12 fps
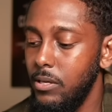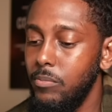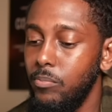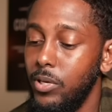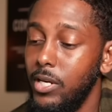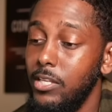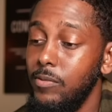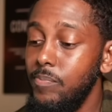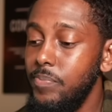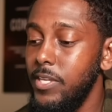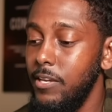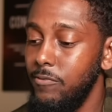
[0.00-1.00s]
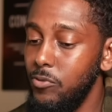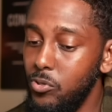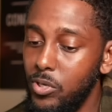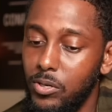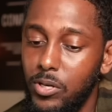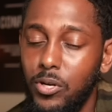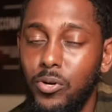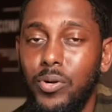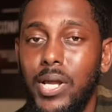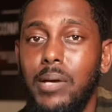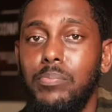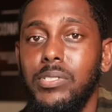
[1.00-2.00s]
But if you're going to hold
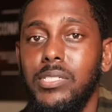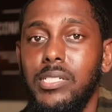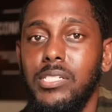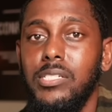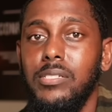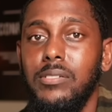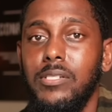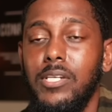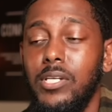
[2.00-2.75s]
that position,